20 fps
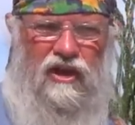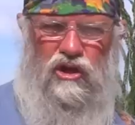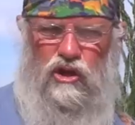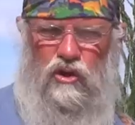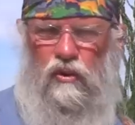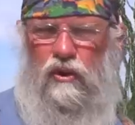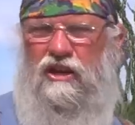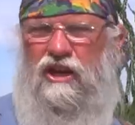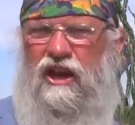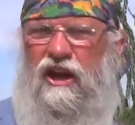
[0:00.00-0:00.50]

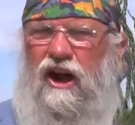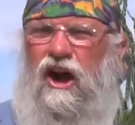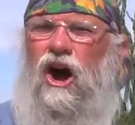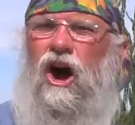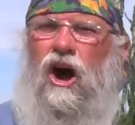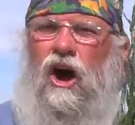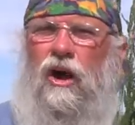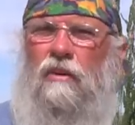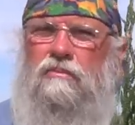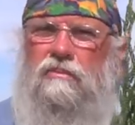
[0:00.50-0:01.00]
you would get a
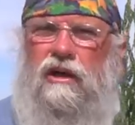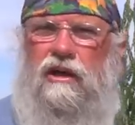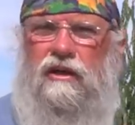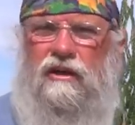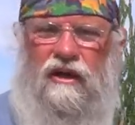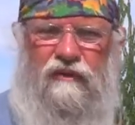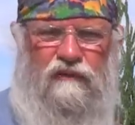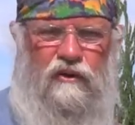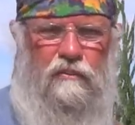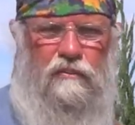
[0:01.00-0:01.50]
hum
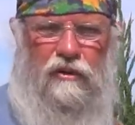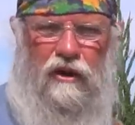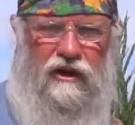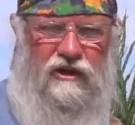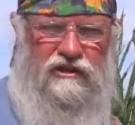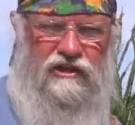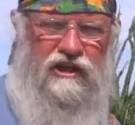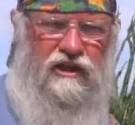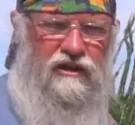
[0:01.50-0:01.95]
if you plugged